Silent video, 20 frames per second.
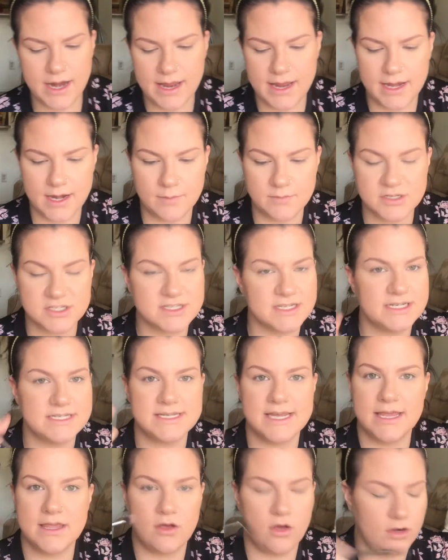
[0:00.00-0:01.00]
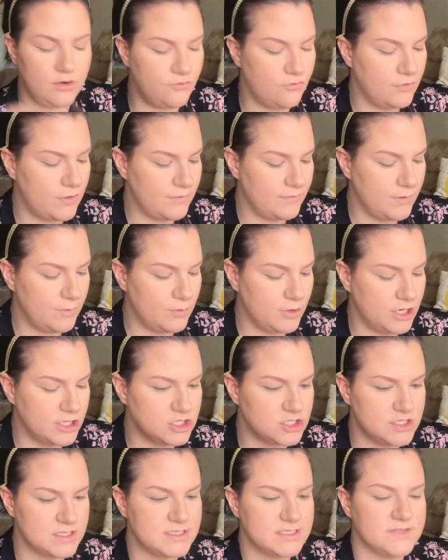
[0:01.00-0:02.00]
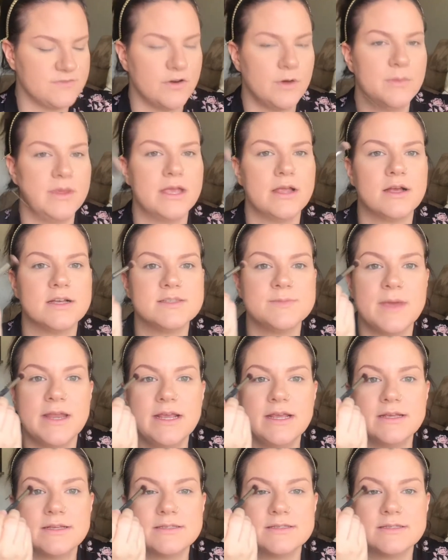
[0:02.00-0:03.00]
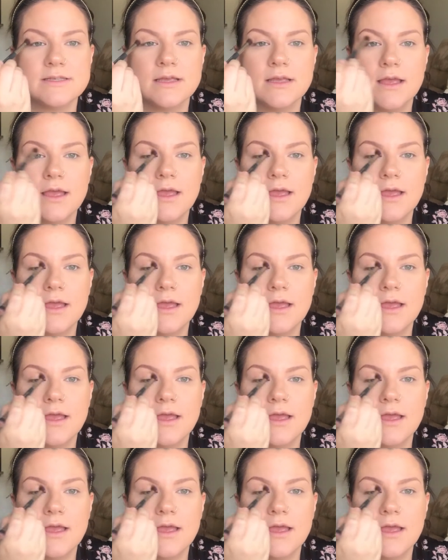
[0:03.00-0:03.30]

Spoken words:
and I'm just gonna take it on a fluffy brush. This is from It Cosmetics,